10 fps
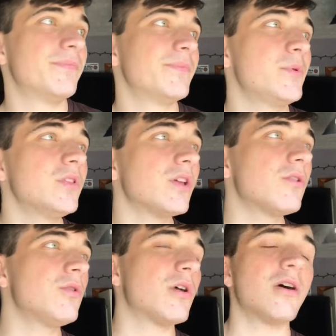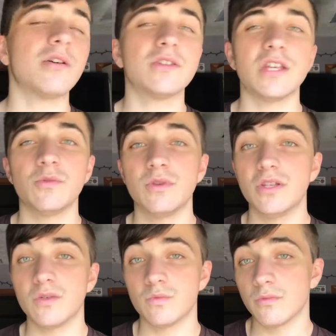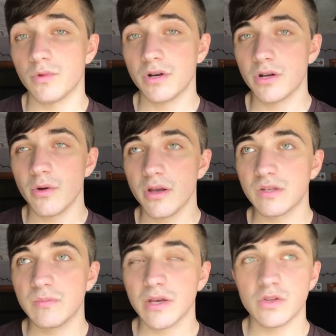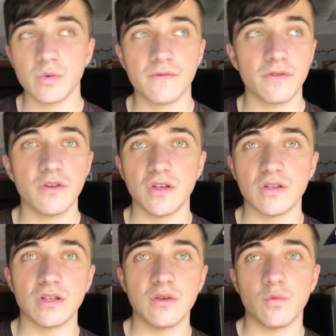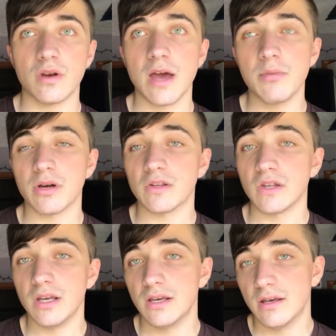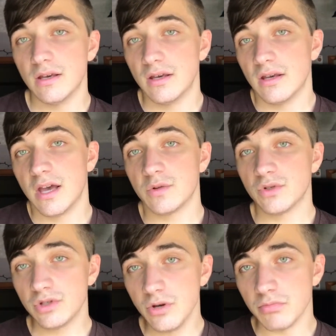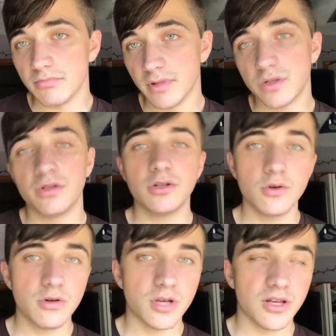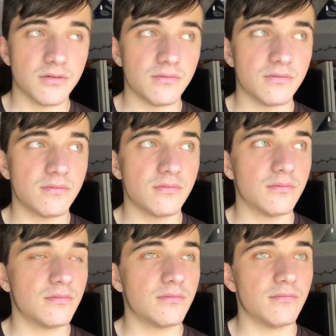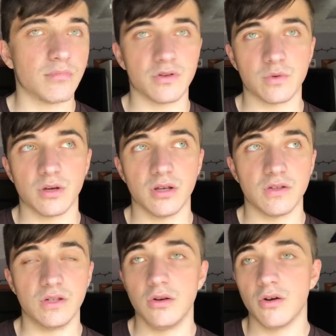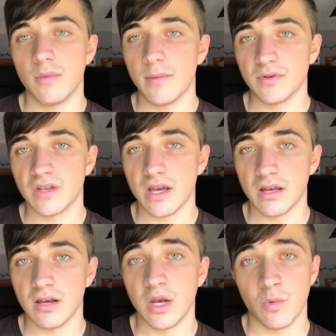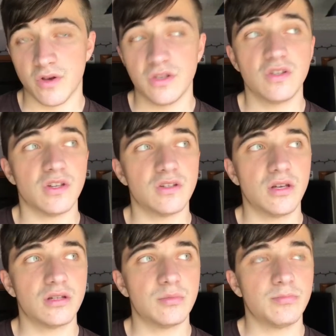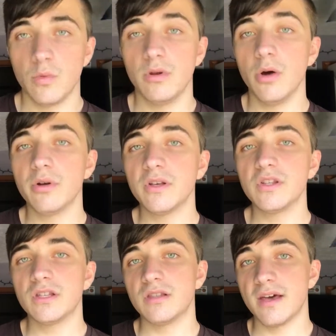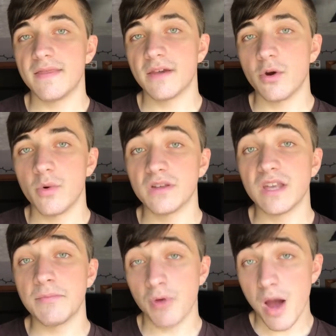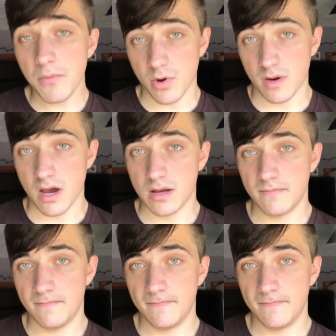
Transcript: We just got our new cars, and we just wanted to go get some pictures for the sunset and whatnot because that's what you do. That's what you do, and Brunswick is you go to Mapleside and watch the sunsets. We noticed that there was a prom going on.